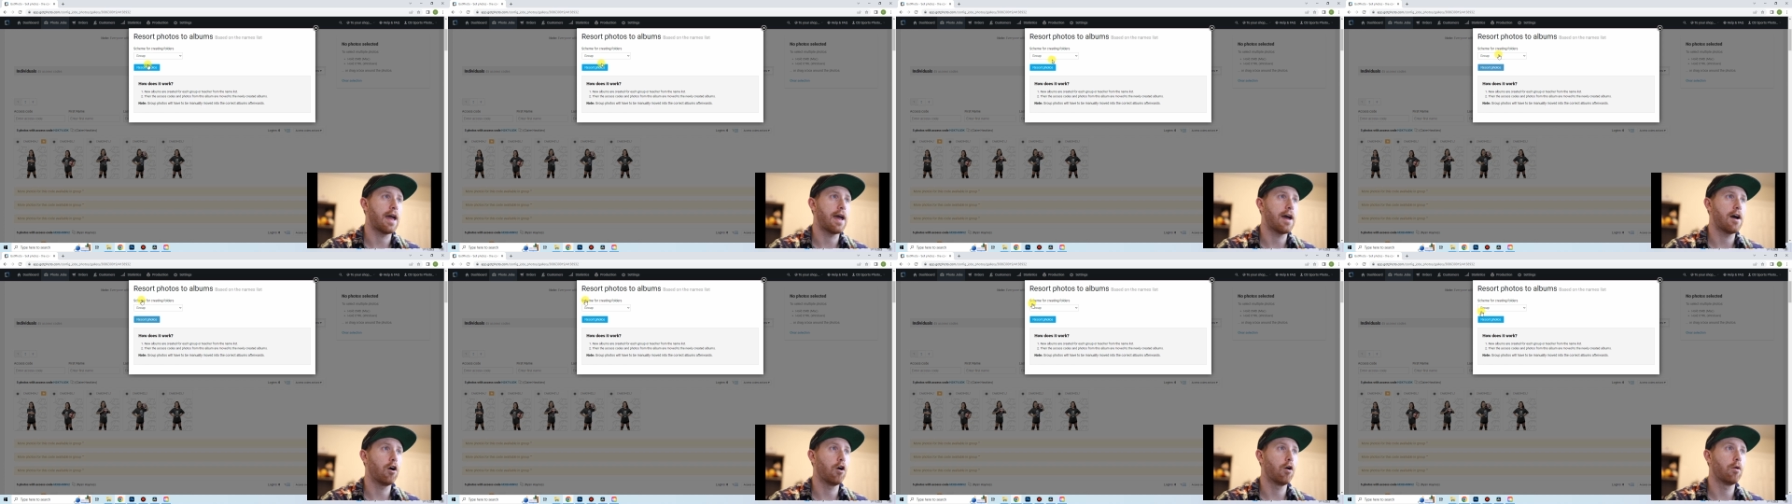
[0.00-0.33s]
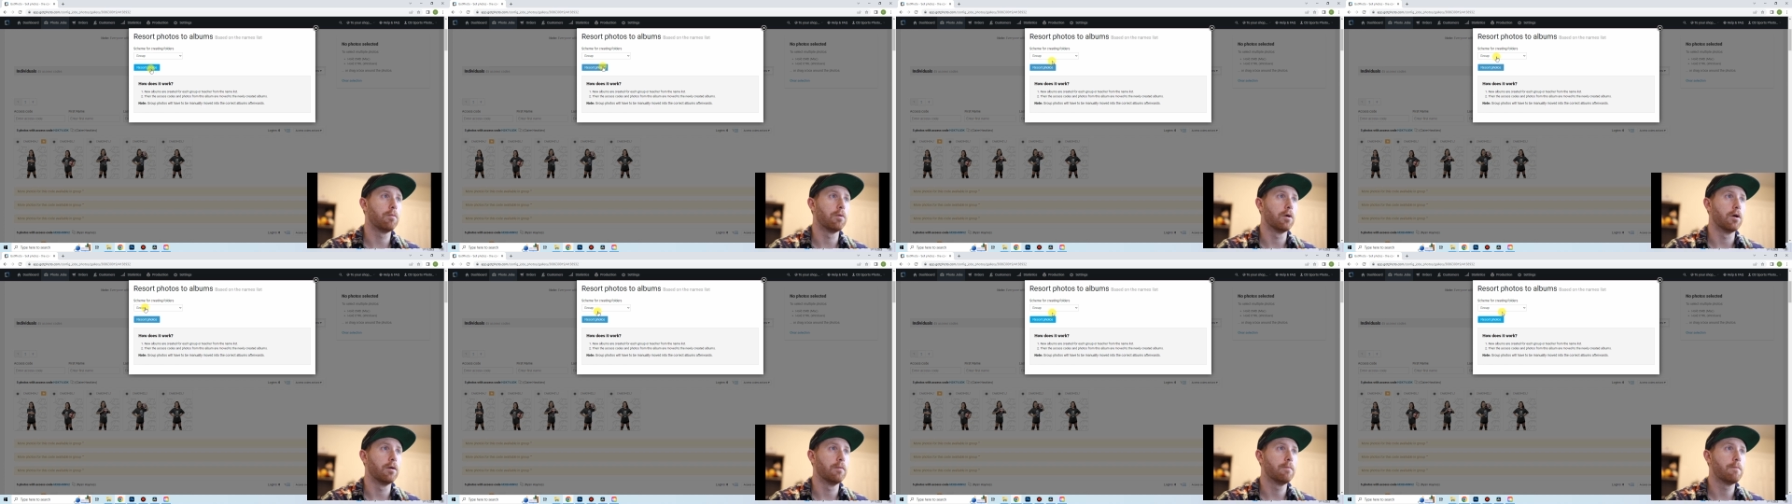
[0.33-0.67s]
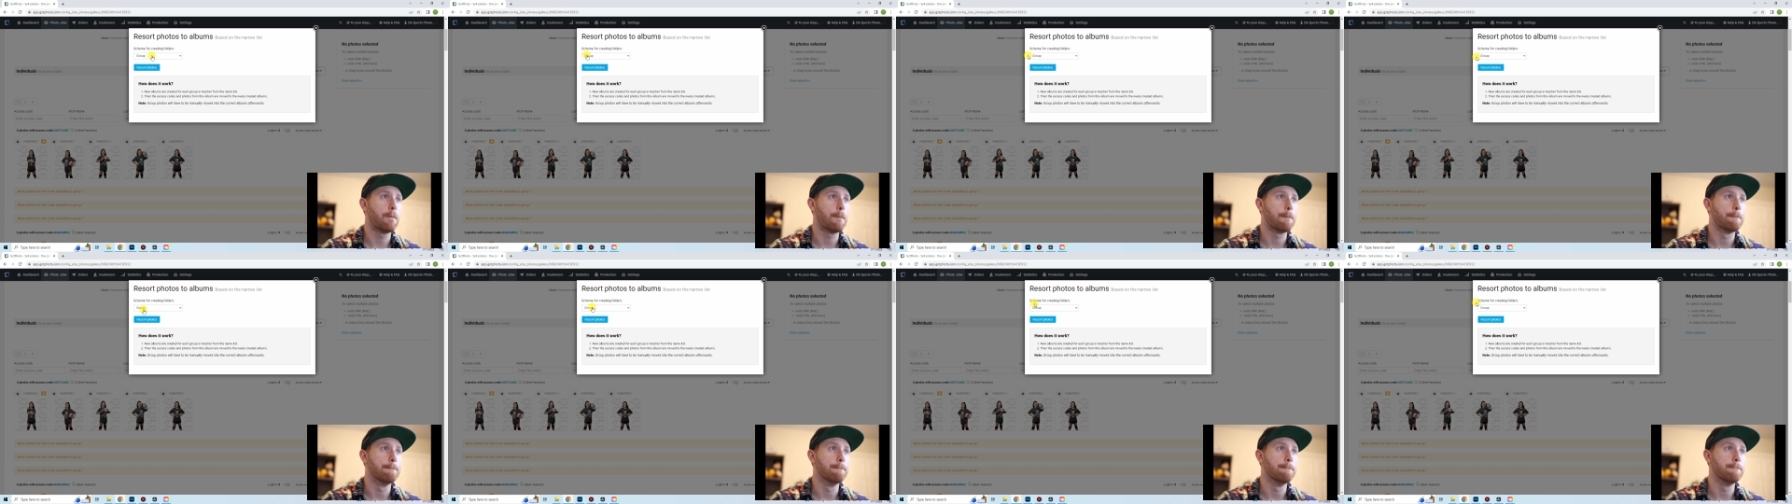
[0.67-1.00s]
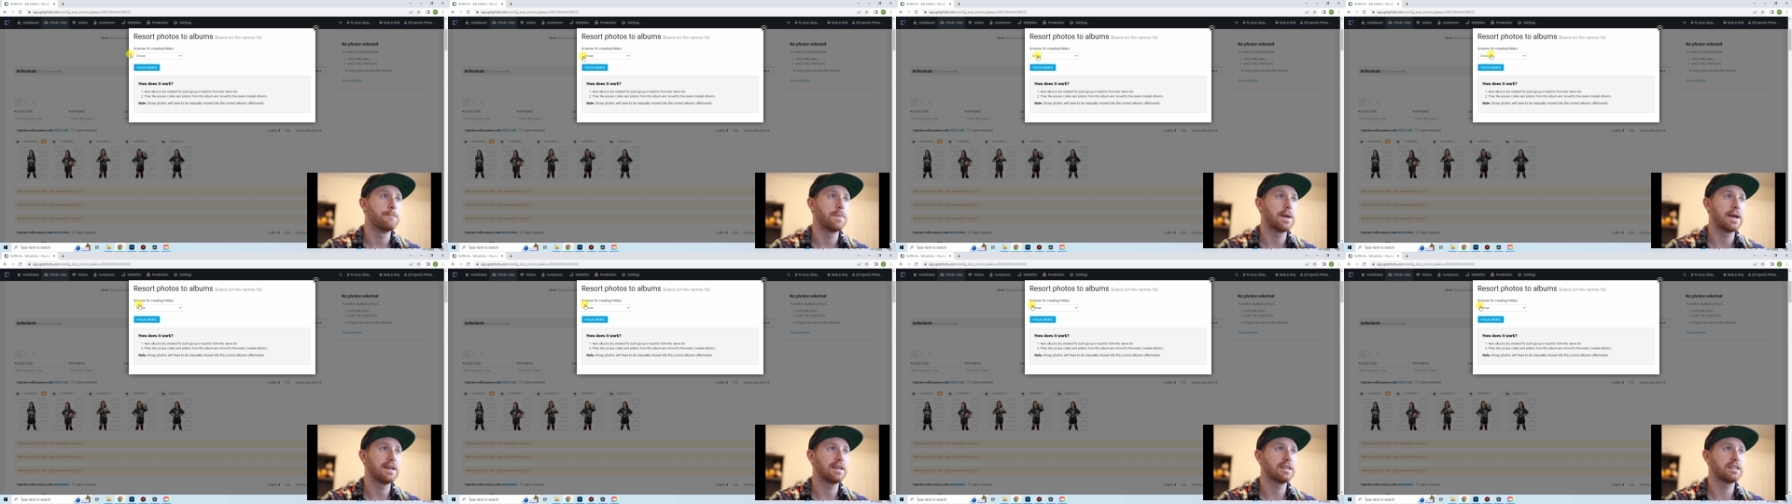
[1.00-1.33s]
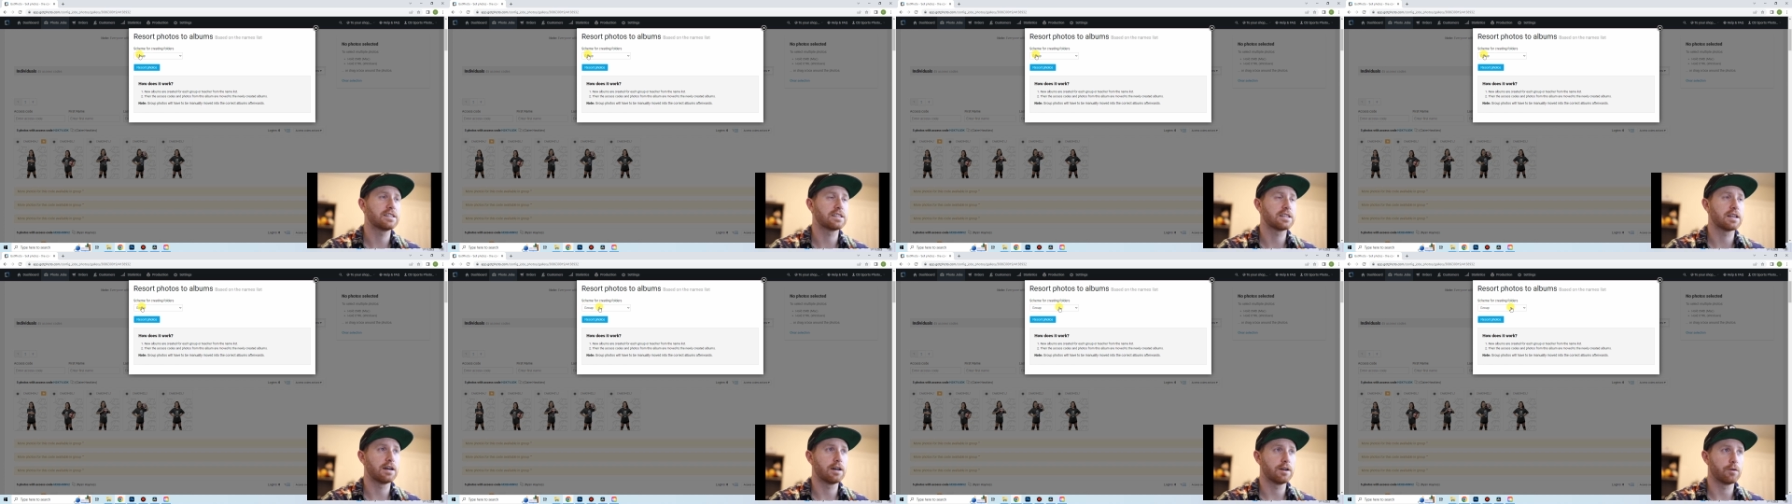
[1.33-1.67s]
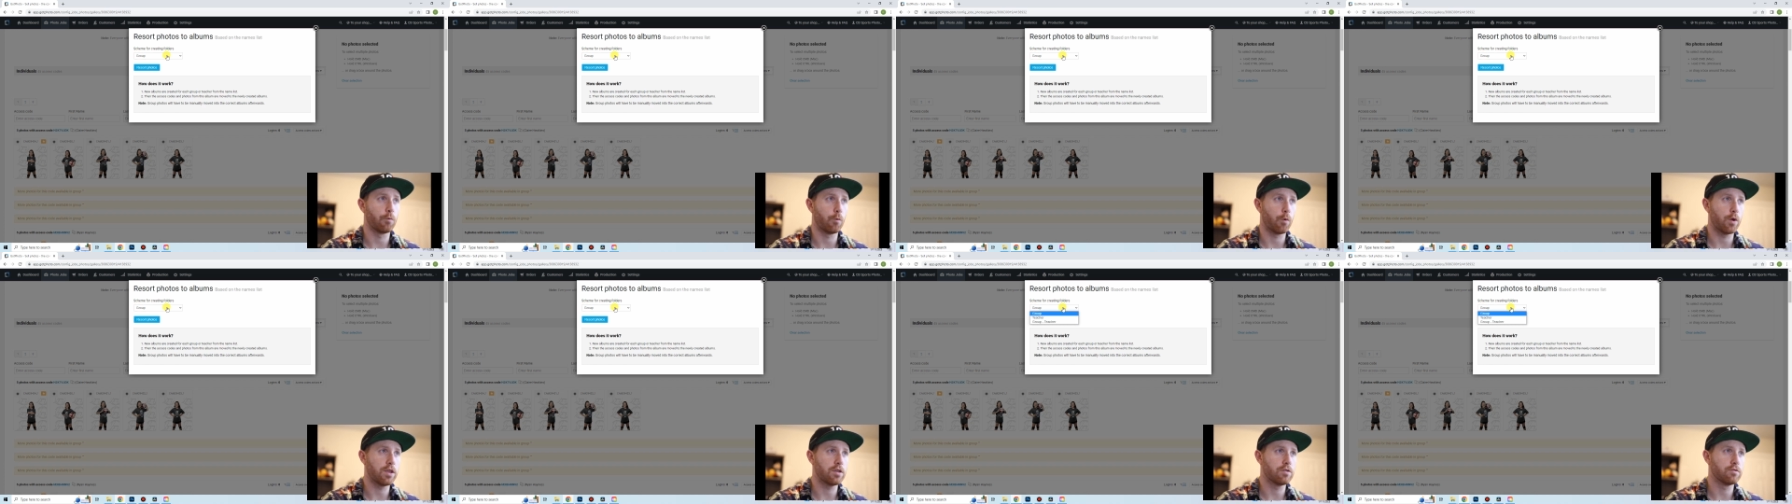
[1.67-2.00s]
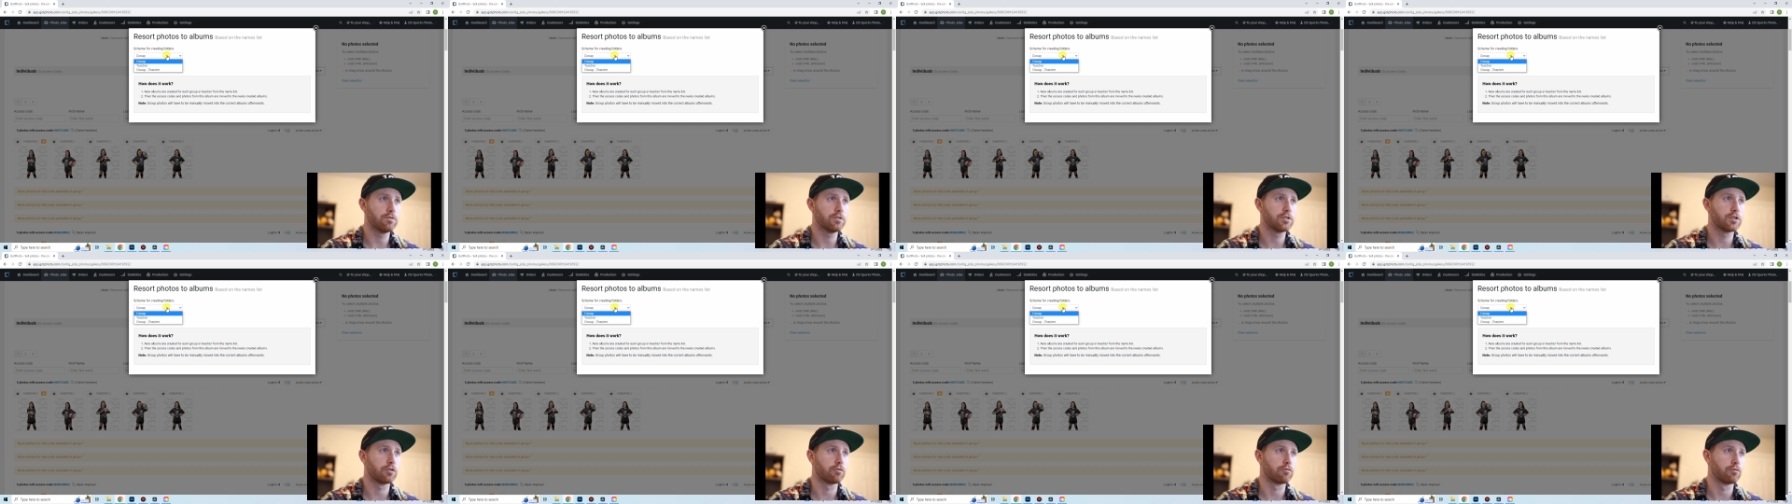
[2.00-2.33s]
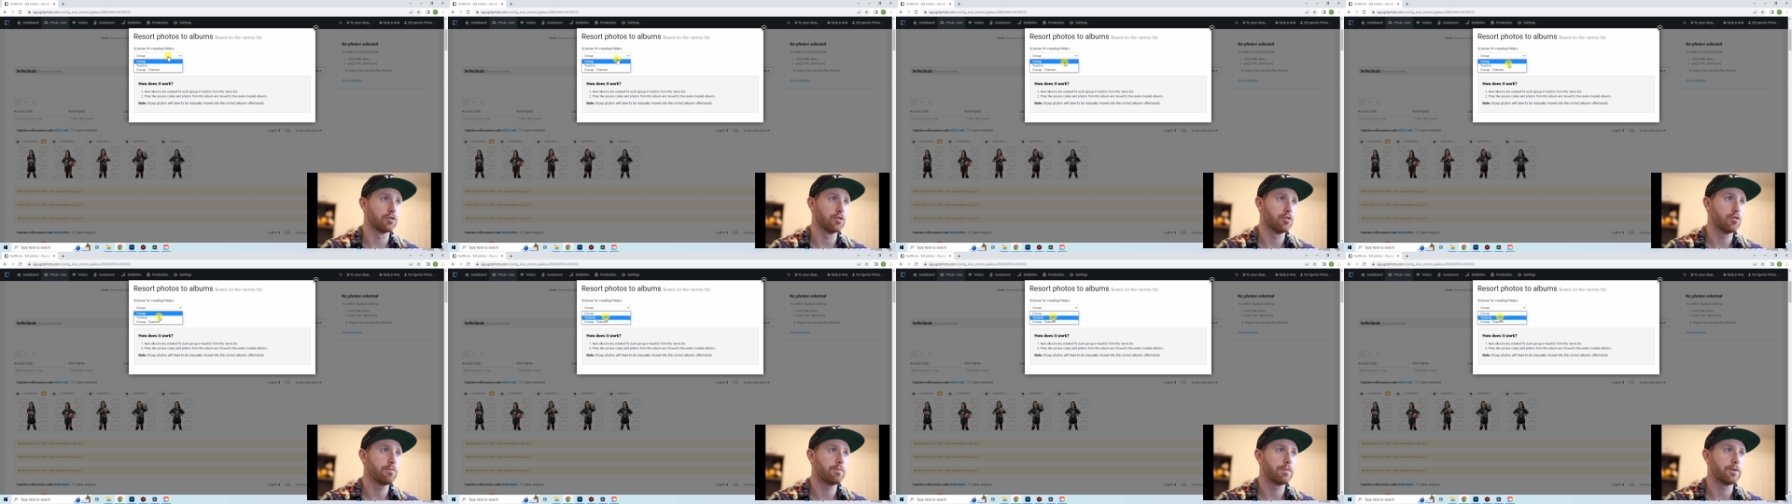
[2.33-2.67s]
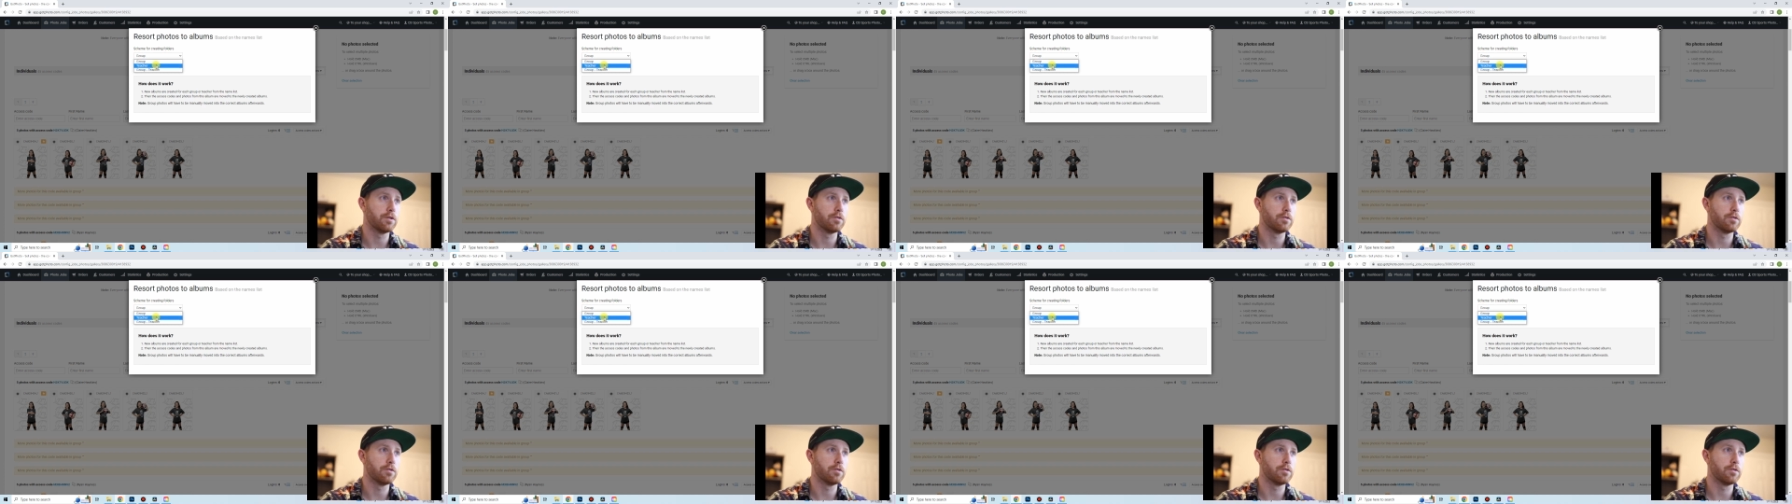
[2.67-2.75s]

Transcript: album based on, we use group,